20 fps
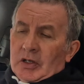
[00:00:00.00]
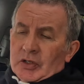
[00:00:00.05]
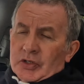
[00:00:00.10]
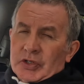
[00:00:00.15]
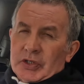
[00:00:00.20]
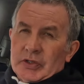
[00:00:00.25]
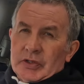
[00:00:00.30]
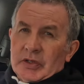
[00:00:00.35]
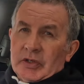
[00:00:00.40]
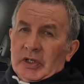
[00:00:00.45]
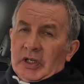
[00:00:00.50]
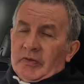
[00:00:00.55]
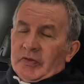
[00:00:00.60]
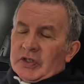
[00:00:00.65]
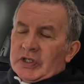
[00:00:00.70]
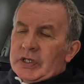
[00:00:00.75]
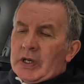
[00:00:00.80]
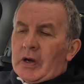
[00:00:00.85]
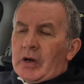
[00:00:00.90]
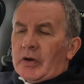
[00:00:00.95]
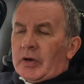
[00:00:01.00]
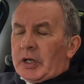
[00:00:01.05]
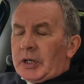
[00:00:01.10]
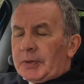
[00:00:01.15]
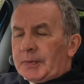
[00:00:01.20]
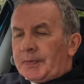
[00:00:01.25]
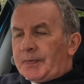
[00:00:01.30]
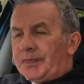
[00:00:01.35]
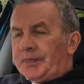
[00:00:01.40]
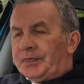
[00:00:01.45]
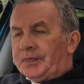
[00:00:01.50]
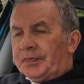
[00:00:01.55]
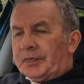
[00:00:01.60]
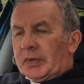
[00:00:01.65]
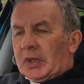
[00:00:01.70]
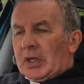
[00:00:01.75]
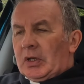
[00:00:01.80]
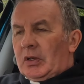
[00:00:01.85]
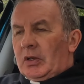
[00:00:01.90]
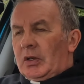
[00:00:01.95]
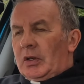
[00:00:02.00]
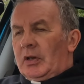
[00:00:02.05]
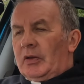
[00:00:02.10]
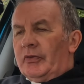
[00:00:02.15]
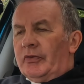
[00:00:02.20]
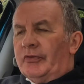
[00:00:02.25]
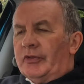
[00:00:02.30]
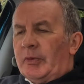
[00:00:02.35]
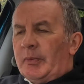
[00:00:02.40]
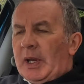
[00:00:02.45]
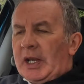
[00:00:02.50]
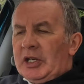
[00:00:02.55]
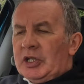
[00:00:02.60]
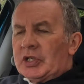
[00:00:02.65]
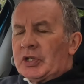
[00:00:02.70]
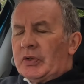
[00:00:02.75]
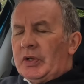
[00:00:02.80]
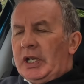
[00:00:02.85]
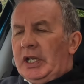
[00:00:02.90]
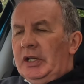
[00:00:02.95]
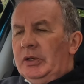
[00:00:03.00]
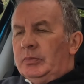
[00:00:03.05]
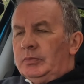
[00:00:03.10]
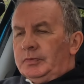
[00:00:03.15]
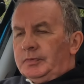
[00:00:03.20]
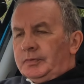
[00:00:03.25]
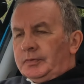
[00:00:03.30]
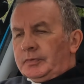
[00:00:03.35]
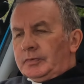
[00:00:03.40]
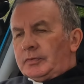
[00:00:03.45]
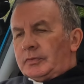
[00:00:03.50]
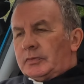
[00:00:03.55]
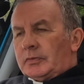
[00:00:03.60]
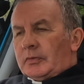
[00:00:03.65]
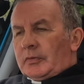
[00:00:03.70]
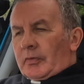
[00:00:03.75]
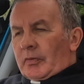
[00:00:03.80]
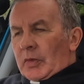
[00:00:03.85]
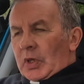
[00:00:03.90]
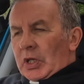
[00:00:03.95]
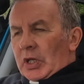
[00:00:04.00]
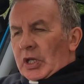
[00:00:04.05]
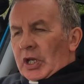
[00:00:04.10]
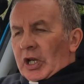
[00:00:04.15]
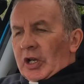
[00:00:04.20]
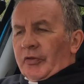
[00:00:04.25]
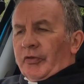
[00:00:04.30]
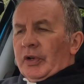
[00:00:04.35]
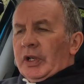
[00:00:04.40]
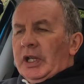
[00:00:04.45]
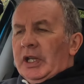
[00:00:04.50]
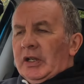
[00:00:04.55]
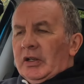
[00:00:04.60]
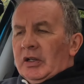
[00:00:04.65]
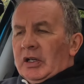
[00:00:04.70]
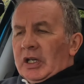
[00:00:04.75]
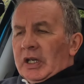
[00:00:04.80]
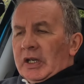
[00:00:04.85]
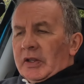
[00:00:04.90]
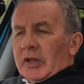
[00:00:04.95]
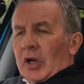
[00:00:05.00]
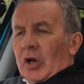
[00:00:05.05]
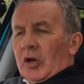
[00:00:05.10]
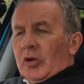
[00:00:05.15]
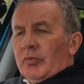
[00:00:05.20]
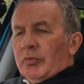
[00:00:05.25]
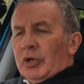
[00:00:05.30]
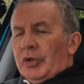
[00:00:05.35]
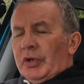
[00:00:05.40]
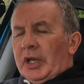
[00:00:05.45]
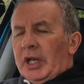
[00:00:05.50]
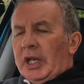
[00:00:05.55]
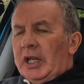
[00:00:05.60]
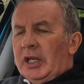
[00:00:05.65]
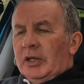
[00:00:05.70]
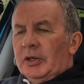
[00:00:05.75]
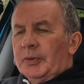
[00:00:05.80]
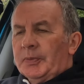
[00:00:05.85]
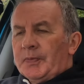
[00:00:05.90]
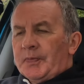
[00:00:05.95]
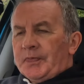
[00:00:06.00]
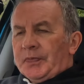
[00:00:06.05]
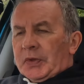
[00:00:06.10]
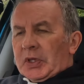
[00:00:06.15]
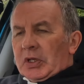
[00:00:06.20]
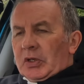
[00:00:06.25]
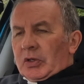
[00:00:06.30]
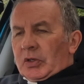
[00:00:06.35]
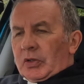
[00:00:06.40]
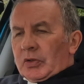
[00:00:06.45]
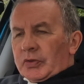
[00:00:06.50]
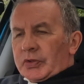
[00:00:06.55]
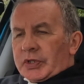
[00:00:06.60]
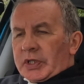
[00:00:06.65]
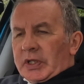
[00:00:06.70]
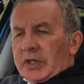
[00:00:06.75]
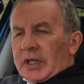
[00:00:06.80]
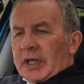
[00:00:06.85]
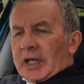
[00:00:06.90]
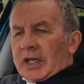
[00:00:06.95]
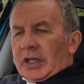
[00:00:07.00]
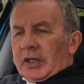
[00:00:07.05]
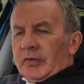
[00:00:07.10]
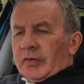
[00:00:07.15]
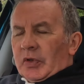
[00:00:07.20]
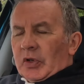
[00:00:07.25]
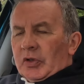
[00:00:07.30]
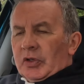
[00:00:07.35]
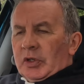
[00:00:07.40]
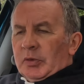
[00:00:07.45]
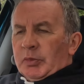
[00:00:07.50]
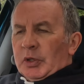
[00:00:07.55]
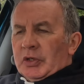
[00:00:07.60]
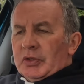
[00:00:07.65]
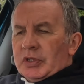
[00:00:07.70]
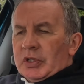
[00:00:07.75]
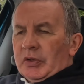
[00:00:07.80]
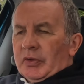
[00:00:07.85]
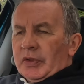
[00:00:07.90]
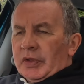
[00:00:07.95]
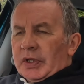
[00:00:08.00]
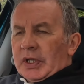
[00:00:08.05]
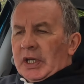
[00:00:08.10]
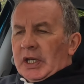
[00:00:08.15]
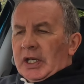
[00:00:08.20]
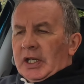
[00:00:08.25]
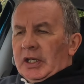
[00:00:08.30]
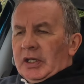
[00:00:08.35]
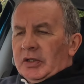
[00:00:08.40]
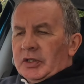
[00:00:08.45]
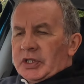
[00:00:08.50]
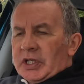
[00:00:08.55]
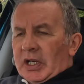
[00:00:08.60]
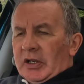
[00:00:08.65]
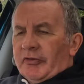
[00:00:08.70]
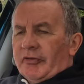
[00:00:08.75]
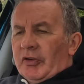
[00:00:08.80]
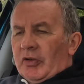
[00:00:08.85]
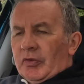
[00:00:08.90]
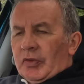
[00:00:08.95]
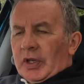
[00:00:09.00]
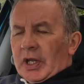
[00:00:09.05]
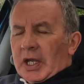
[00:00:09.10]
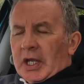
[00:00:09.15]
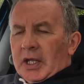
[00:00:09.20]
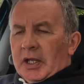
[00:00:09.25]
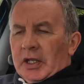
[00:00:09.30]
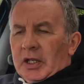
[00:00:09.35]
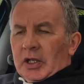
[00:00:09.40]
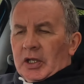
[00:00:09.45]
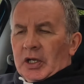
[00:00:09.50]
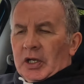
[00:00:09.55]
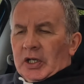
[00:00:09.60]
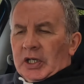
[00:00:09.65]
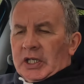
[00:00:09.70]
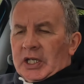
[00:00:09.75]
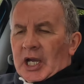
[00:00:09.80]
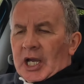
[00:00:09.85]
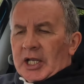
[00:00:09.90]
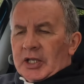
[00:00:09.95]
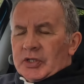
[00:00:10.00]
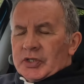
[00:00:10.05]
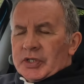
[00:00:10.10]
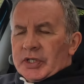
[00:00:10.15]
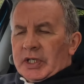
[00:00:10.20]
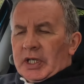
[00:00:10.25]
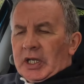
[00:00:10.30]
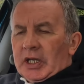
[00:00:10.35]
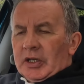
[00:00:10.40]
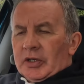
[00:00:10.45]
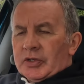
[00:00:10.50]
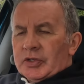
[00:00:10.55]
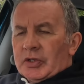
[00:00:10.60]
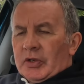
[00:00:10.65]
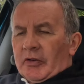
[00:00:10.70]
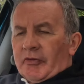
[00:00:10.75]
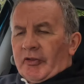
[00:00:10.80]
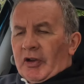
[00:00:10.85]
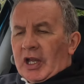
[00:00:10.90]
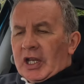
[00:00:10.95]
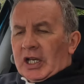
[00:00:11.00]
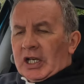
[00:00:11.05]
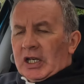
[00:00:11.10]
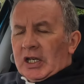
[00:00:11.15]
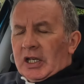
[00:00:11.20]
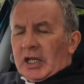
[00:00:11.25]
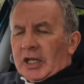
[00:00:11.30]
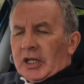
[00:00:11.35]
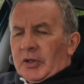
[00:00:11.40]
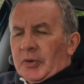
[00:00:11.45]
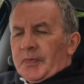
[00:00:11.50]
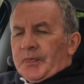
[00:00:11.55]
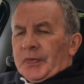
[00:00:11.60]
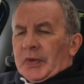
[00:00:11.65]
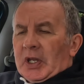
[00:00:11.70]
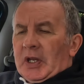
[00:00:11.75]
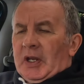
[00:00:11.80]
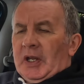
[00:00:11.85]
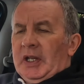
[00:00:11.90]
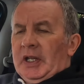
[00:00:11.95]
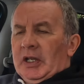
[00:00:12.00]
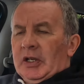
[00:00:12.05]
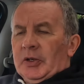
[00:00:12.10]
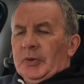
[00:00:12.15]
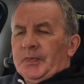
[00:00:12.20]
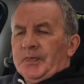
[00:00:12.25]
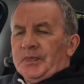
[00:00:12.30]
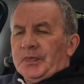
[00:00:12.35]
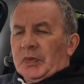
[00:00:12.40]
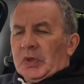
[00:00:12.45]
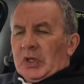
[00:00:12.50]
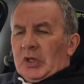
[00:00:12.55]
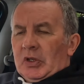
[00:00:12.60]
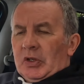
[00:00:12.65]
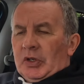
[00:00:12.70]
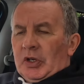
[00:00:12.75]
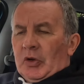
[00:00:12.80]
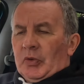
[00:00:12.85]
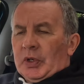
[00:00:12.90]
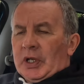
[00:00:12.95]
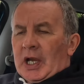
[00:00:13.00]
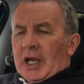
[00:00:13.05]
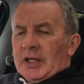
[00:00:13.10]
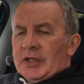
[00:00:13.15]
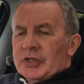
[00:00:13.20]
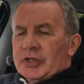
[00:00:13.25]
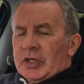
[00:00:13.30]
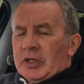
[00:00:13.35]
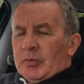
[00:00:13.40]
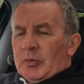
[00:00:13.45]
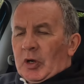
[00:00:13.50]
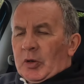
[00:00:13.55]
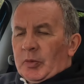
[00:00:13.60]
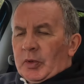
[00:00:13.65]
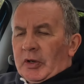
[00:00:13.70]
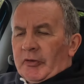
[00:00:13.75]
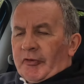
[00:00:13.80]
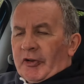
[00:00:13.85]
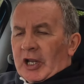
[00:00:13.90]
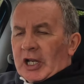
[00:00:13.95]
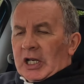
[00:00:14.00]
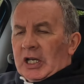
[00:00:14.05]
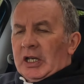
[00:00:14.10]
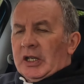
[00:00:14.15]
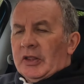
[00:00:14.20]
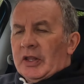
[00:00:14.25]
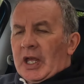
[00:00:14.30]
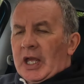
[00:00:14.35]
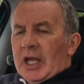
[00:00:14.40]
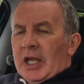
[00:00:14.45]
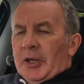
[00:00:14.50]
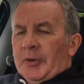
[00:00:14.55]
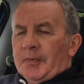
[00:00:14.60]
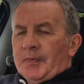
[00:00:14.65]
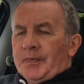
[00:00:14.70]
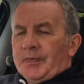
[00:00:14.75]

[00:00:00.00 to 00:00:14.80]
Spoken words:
Suzuki Vitara from any screen. If we click the home button here, you'll see there you've got your Bluetooth there, your telephone there, and guidance here. So if I click here, no guidance at the moment. If I click there,